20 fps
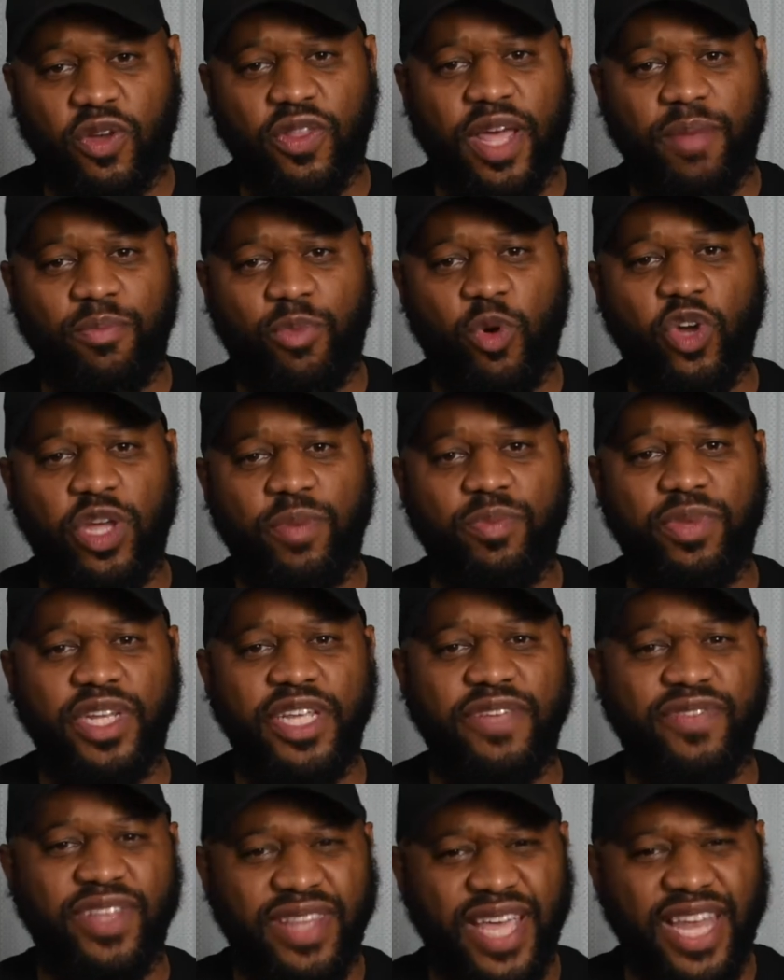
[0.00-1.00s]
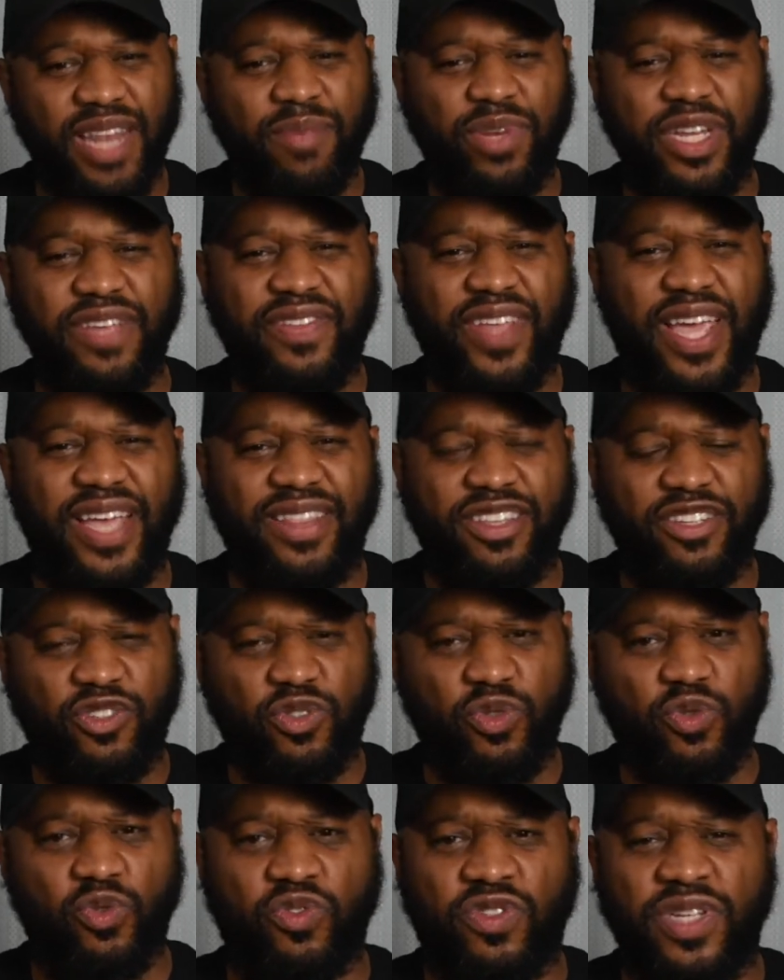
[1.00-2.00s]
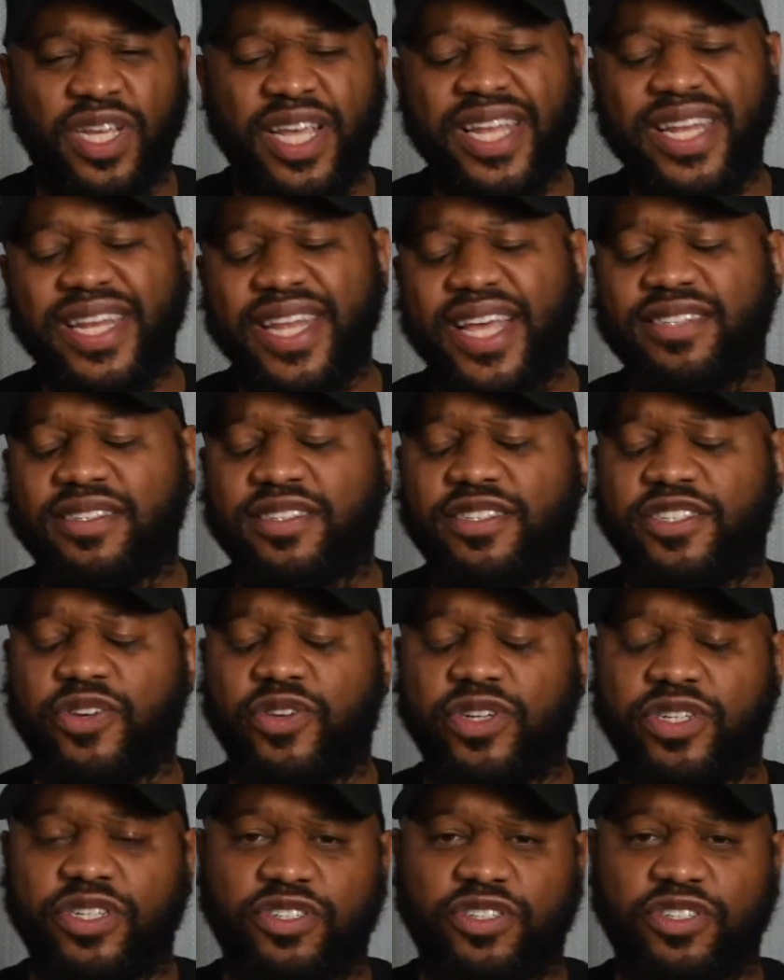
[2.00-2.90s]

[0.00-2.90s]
that broken belief that they didn't believe they had the tools necessary to